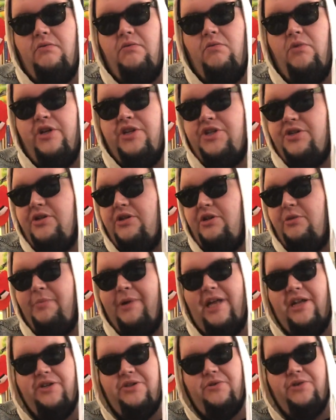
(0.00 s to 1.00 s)
which you
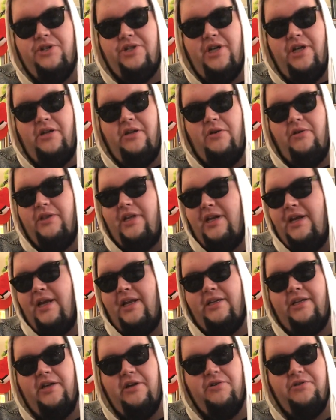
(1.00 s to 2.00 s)
banish Crescendo and then
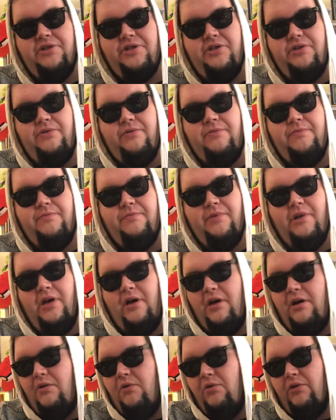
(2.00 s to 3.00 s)
add Girsu
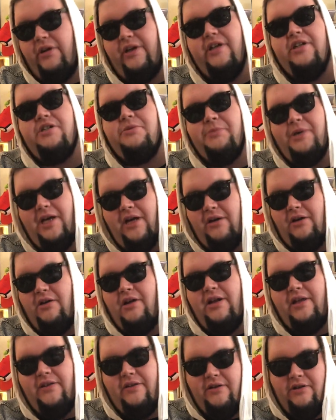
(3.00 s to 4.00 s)
or Gizmek or
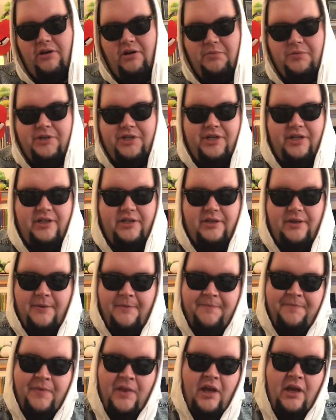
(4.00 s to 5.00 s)
any of the Dark Machines.
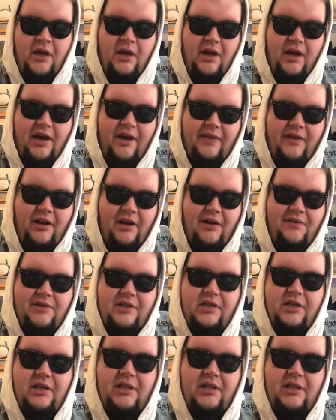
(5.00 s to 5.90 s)
And then obviously